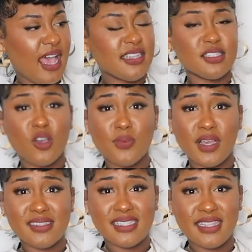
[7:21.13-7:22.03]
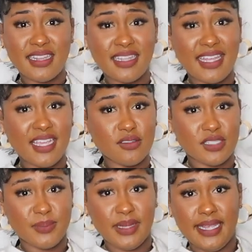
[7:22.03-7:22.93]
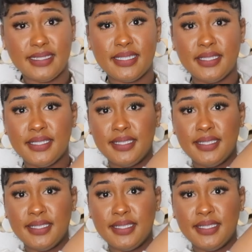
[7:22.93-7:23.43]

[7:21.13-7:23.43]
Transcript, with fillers: i just hope y'all can see that the legs were split